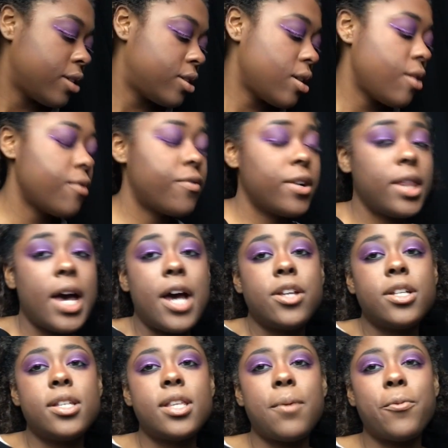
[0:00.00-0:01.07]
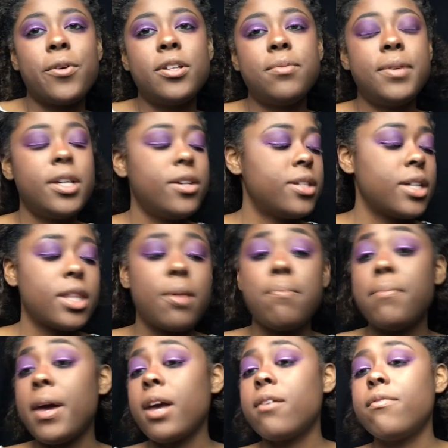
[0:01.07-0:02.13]
So for lashes, I'm going to be using the
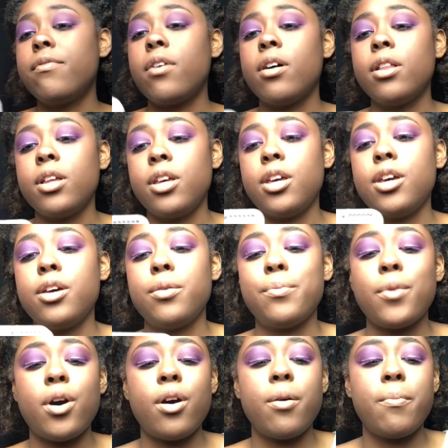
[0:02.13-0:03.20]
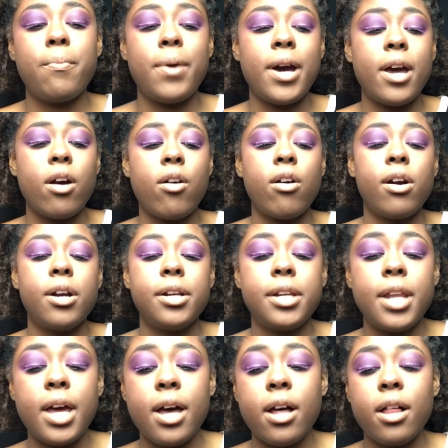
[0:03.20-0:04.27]
Mega Volume by
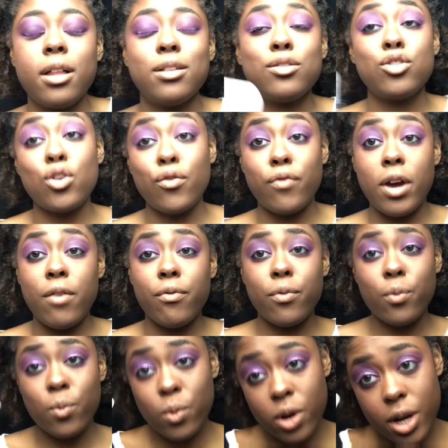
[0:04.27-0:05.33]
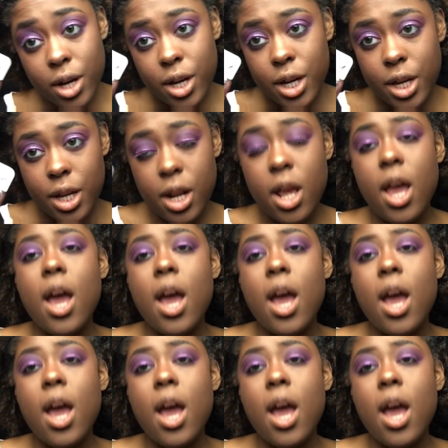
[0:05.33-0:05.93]
Ardell 251.